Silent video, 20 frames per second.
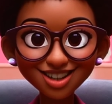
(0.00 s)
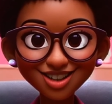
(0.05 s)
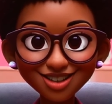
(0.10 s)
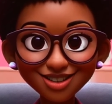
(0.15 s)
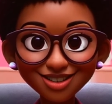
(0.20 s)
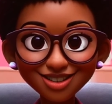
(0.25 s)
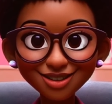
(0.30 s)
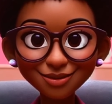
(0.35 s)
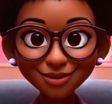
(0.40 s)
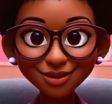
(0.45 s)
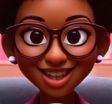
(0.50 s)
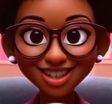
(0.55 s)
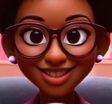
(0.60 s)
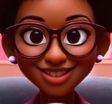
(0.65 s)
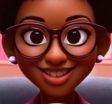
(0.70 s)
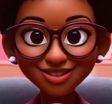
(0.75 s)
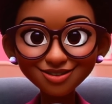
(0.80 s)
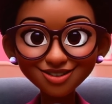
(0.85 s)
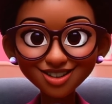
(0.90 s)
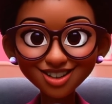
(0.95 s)
earned and
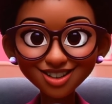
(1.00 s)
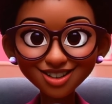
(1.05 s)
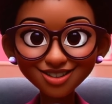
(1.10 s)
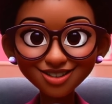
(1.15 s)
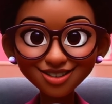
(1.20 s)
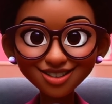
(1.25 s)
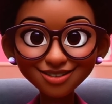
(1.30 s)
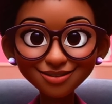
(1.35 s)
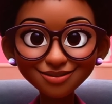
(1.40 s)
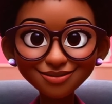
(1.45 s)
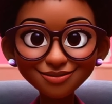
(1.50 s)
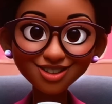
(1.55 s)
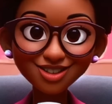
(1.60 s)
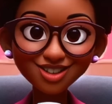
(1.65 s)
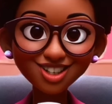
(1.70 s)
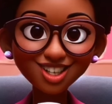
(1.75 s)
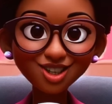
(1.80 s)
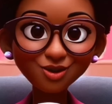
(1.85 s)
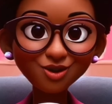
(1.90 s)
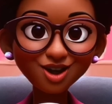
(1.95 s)
plants a vineyard.
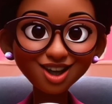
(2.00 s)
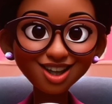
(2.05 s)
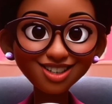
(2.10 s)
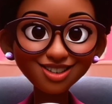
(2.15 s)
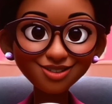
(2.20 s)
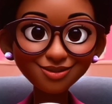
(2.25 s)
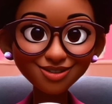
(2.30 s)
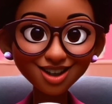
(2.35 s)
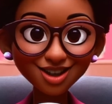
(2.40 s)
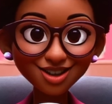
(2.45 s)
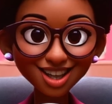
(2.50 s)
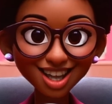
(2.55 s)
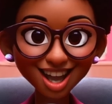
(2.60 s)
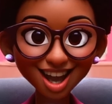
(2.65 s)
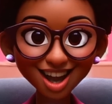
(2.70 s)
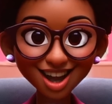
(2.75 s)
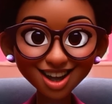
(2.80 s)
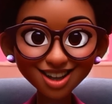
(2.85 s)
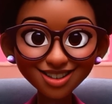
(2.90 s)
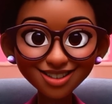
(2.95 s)
She works very
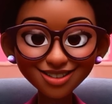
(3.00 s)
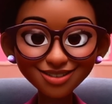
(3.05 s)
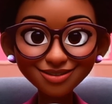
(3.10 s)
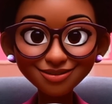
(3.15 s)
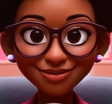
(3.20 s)
hard.